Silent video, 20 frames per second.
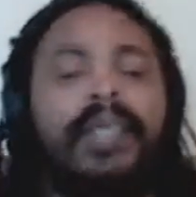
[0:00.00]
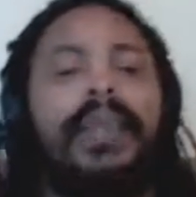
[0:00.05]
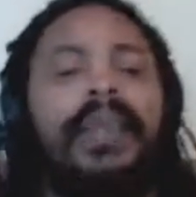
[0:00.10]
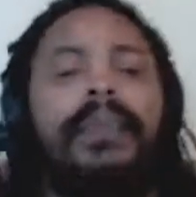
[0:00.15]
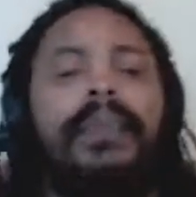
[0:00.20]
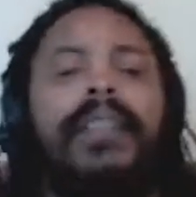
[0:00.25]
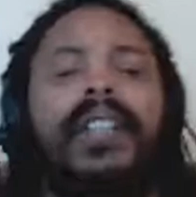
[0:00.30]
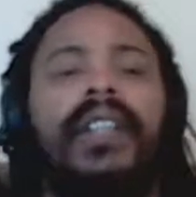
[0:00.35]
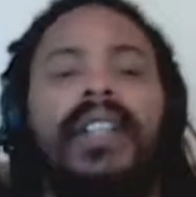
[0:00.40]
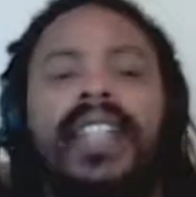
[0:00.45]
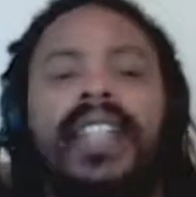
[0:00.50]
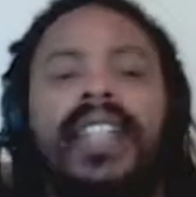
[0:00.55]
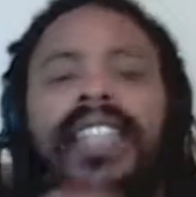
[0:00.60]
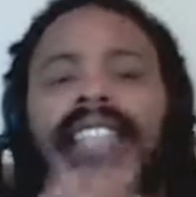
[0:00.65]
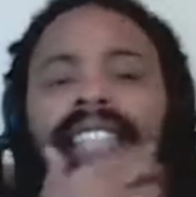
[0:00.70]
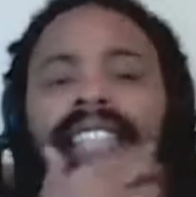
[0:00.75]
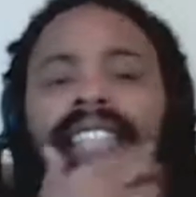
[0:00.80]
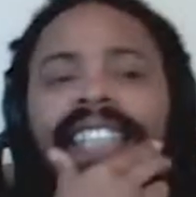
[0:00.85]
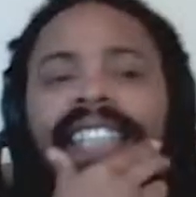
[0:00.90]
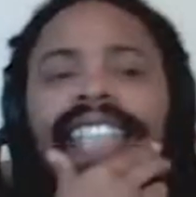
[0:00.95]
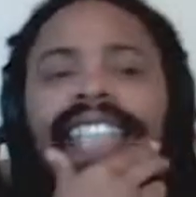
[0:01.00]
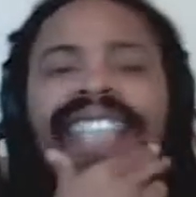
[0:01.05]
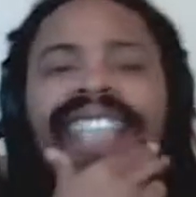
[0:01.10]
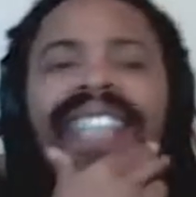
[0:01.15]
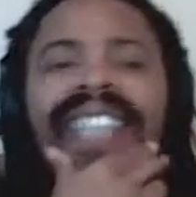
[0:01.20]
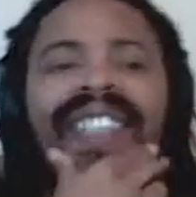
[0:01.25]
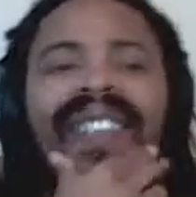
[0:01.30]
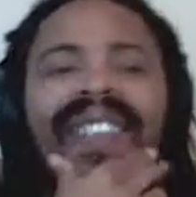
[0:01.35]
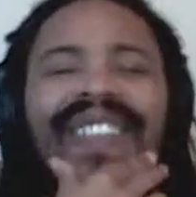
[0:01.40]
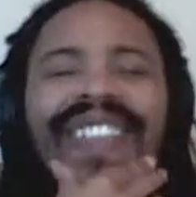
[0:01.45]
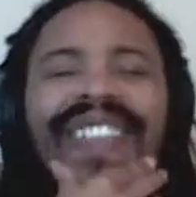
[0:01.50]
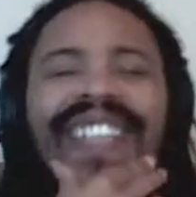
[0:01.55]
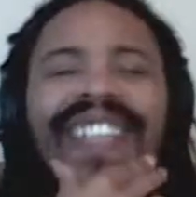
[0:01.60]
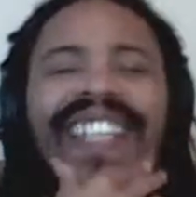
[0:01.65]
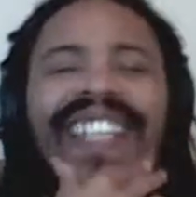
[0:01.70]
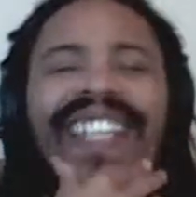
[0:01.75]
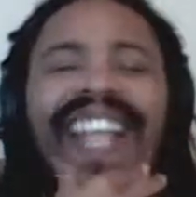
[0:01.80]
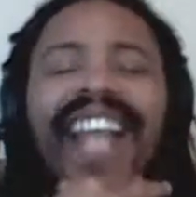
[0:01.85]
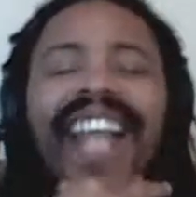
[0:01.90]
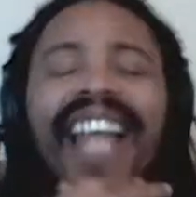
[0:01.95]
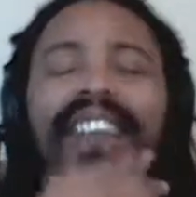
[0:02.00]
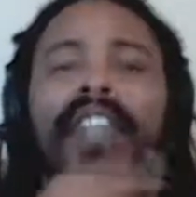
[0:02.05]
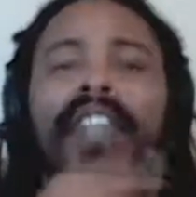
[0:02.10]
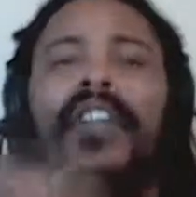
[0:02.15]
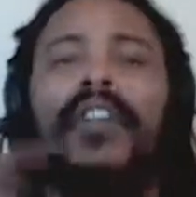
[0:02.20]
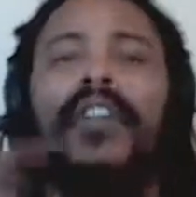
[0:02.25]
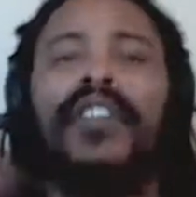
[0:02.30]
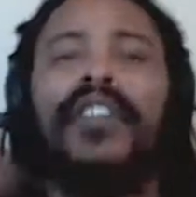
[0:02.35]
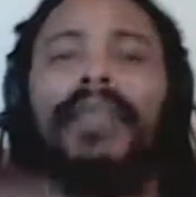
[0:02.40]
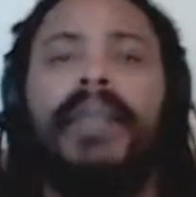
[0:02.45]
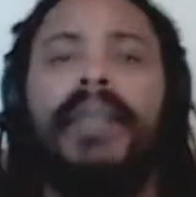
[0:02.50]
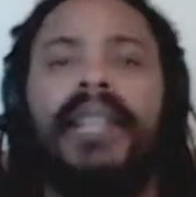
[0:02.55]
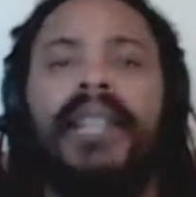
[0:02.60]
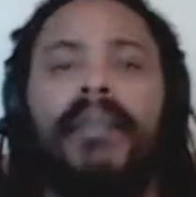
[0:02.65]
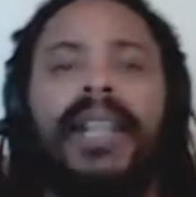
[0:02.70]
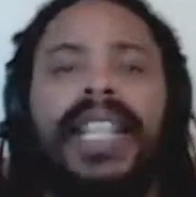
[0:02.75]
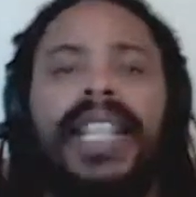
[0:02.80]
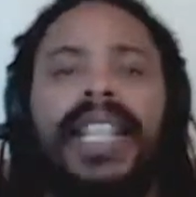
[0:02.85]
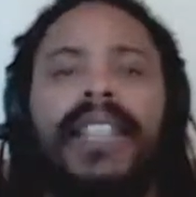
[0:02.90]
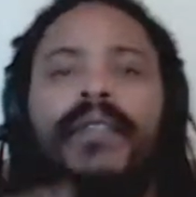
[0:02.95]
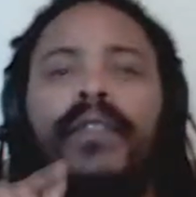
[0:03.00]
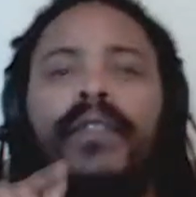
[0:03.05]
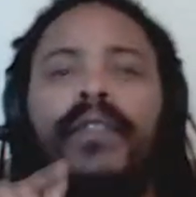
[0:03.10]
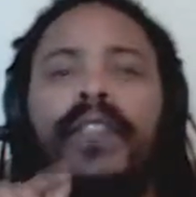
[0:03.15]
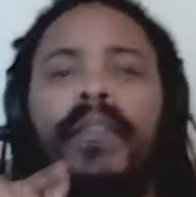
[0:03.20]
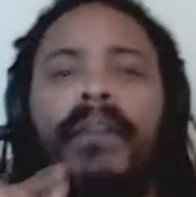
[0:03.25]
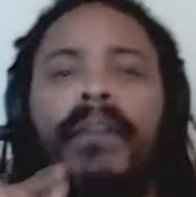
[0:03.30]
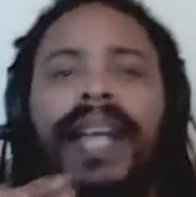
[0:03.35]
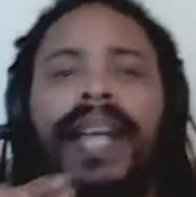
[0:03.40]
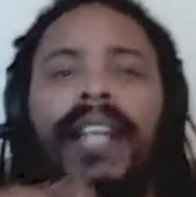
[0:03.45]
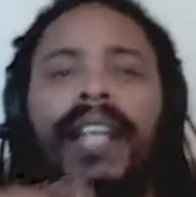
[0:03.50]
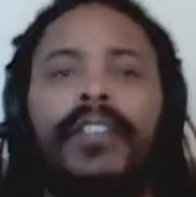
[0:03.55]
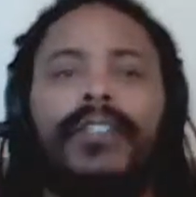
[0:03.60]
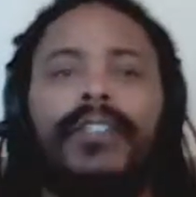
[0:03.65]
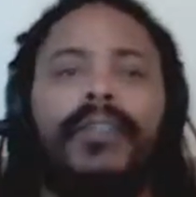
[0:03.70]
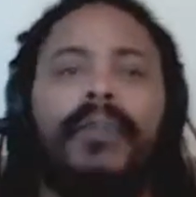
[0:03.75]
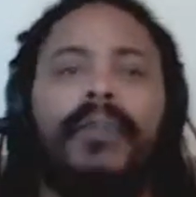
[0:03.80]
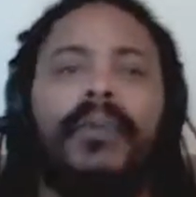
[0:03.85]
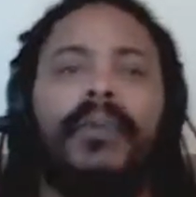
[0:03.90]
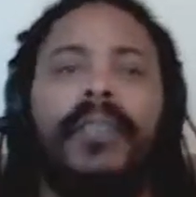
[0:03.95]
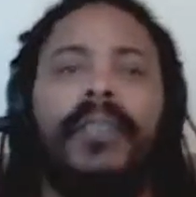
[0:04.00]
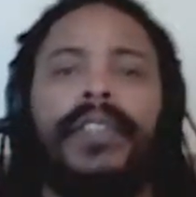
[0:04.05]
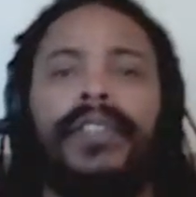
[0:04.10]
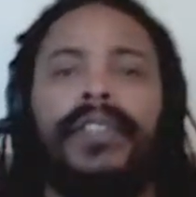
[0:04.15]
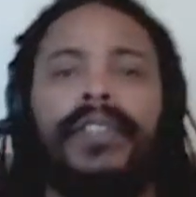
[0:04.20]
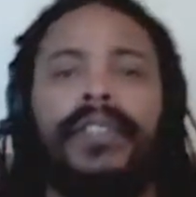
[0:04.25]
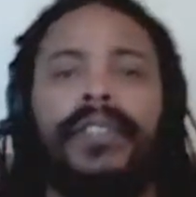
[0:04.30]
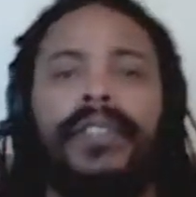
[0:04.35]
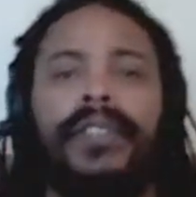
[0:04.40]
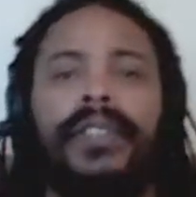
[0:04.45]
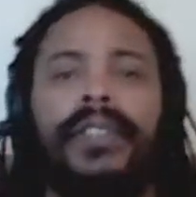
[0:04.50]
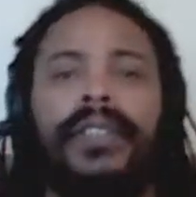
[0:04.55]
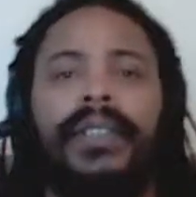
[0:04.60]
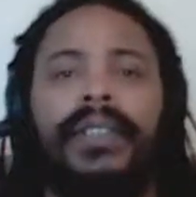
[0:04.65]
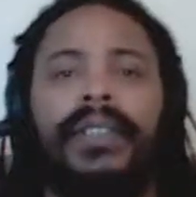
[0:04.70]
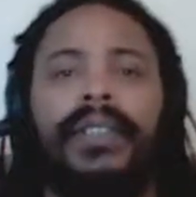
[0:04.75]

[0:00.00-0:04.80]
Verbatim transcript: Some people are addicted to guilt and they'll go spend money for the buyer's remorse.